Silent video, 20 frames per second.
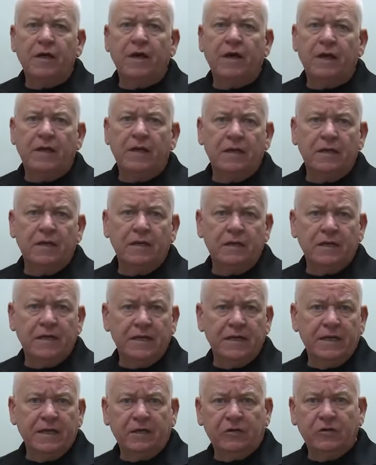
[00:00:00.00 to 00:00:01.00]
and you
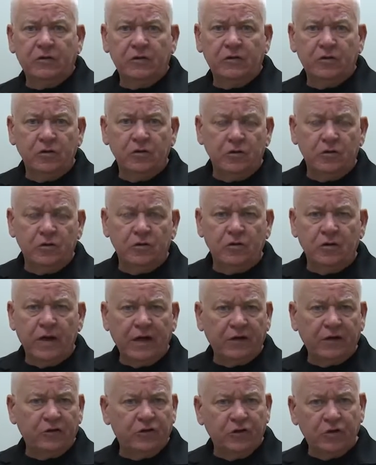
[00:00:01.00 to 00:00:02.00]
connect it to your
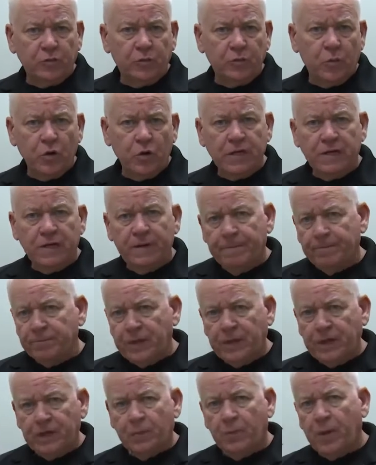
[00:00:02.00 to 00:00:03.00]
access point,
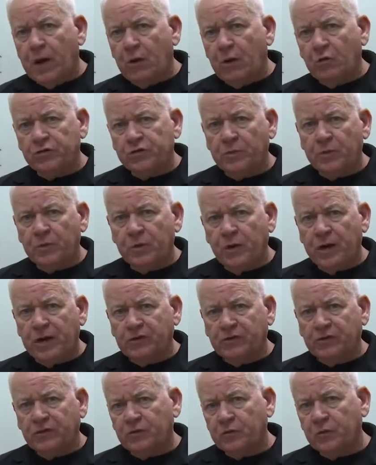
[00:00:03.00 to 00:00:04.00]
and it powers up your
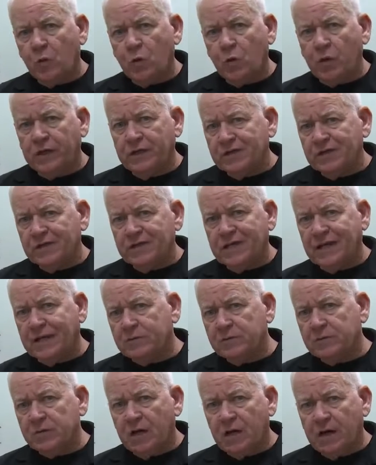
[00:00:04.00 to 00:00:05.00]
access point. At the
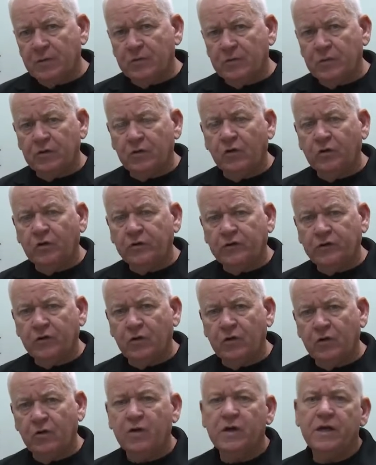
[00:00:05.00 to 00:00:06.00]
same time, it
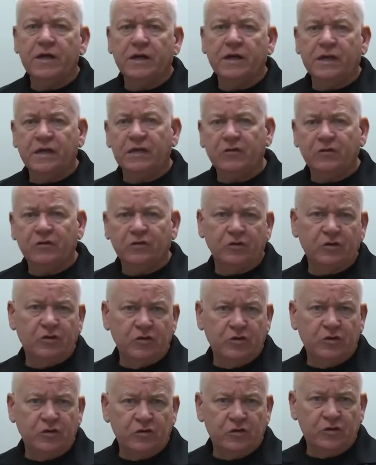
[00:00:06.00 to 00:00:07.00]
also connects it
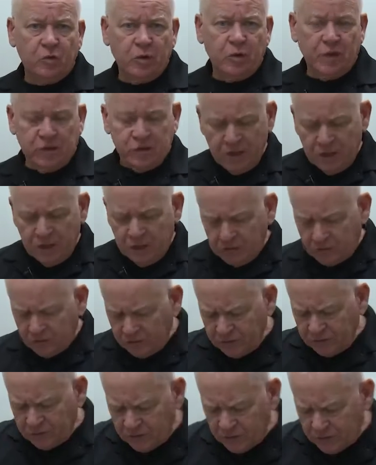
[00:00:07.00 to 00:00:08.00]
to the switch. So
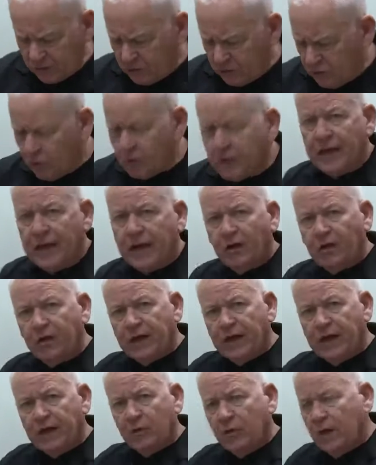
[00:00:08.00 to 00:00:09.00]
let's take a look at how
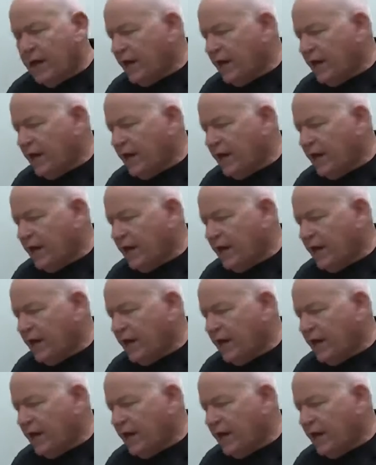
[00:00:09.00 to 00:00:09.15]
that